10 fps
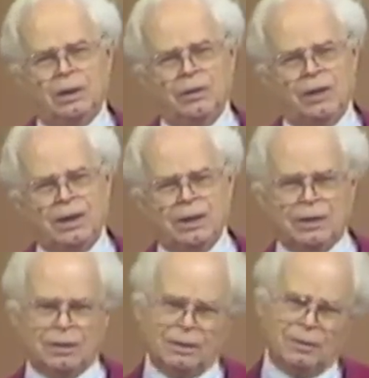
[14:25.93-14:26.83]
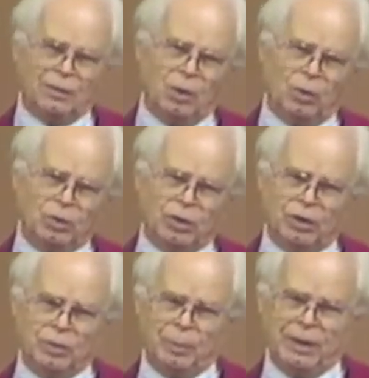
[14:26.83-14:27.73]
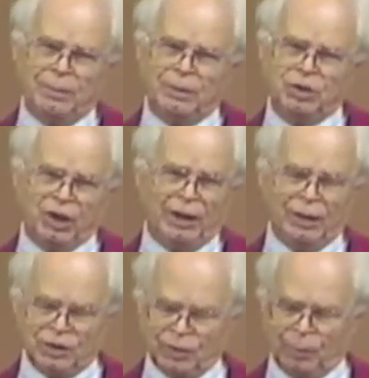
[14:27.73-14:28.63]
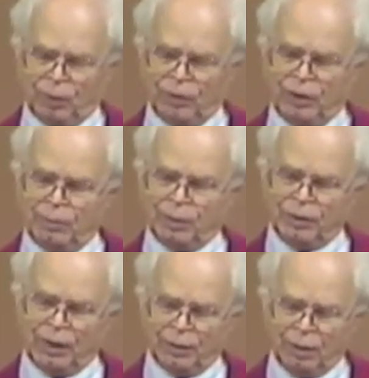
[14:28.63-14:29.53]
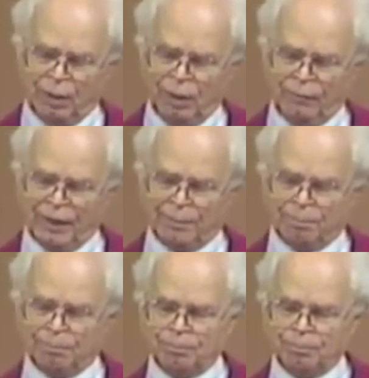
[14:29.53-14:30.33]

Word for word: The low church people generally supported it, but not all of them.